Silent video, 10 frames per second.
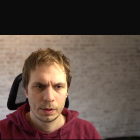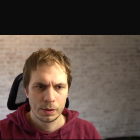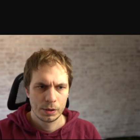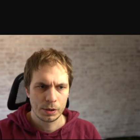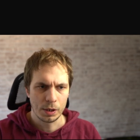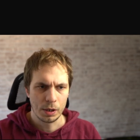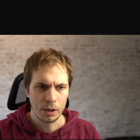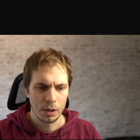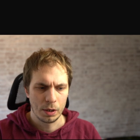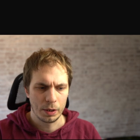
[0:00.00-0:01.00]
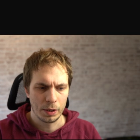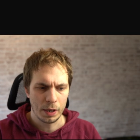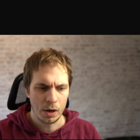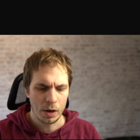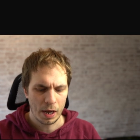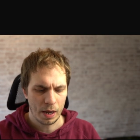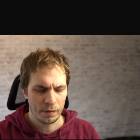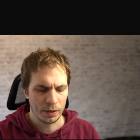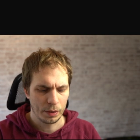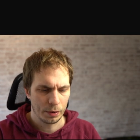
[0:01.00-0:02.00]
So now I have
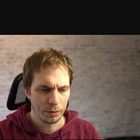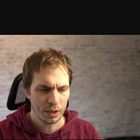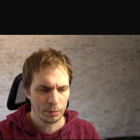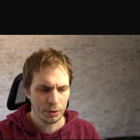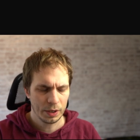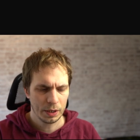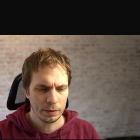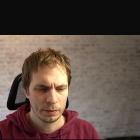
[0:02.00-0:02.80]
it on the Raspberry